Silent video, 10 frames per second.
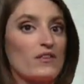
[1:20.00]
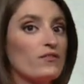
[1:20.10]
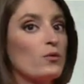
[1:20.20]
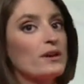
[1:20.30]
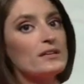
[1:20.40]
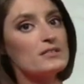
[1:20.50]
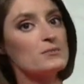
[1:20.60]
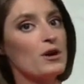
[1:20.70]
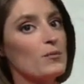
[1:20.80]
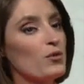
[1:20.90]
in the 40s
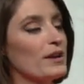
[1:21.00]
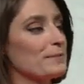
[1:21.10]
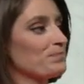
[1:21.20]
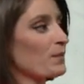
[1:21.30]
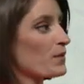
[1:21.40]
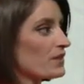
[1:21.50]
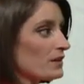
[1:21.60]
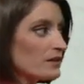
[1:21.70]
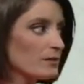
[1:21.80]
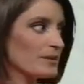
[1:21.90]
tomorrow morning with
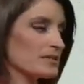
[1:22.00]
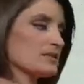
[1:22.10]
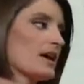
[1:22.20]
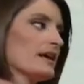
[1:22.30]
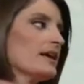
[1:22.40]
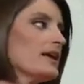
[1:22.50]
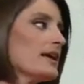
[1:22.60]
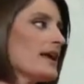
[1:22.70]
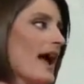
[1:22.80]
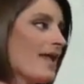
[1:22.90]
a little bit of sun.
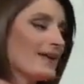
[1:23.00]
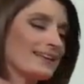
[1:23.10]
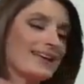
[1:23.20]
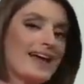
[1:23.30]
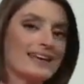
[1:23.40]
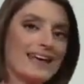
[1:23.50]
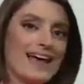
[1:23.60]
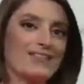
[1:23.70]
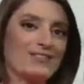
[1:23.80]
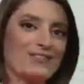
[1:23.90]
And then yet
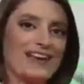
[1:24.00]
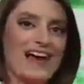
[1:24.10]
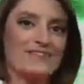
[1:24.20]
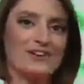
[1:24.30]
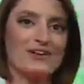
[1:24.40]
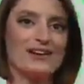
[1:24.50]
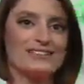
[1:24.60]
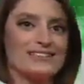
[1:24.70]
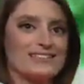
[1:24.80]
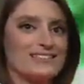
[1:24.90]
again through the afternoon
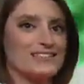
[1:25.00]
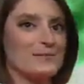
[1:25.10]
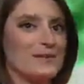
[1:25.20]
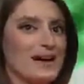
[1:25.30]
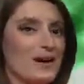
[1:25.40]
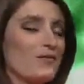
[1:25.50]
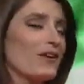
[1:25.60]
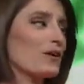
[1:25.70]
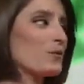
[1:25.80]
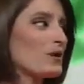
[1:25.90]
as the system, uh, a
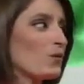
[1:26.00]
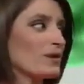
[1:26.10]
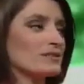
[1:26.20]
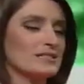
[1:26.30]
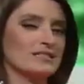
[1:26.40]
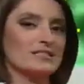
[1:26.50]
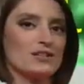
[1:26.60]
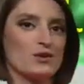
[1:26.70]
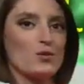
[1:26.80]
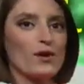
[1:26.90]
very weak one, sits
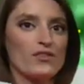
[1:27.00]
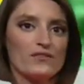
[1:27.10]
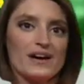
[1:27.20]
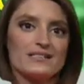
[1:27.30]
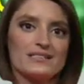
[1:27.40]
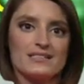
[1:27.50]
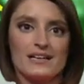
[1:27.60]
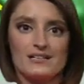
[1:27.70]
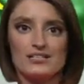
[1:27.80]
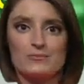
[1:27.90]
to the north of us. It's
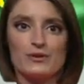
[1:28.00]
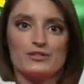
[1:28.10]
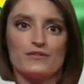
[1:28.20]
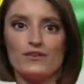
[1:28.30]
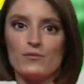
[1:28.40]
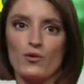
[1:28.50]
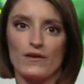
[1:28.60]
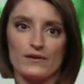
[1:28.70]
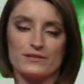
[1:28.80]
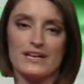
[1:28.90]
going to just push a few
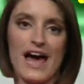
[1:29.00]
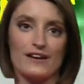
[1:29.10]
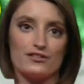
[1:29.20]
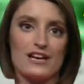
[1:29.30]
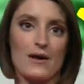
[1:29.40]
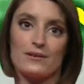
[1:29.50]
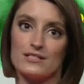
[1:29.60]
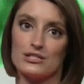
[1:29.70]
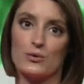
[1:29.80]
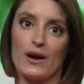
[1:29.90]
more of those scattered
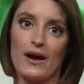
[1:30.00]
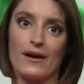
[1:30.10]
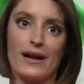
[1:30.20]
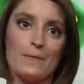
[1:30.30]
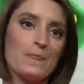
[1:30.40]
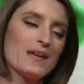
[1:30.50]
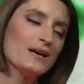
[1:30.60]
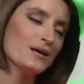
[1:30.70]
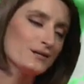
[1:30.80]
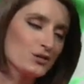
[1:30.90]
showers into our area.
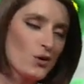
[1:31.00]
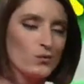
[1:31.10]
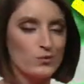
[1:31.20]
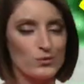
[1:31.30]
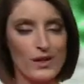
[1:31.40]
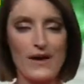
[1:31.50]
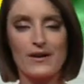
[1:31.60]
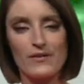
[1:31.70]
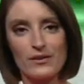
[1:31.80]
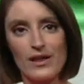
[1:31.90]
Don't rule
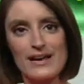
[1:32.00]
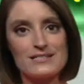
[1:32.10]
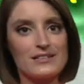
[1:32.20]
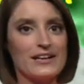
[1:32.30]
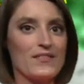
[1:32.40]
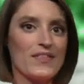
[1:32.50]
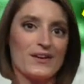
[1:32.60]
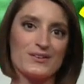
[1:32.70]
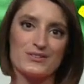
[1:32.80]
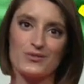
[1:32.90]
out a little isolated
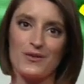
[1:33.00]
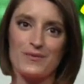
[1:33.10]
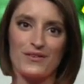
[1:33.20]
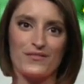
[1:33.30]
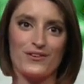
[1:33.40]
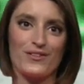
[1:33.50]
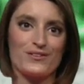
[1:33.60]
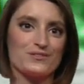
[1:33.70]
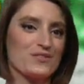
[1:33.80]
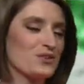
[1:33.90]
thunderstorm with a few of
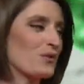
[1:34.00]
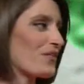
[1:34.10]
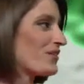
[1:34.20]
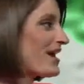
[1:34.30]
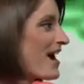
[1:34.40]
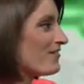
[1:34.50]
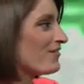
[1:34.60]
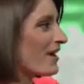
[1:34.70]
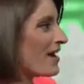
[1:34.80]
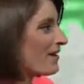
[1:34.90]
those for the northern half
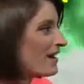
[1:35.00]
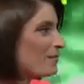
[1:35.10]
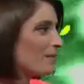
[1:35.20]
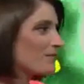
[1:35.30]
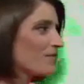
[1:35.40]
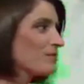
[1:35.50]
of our area, but for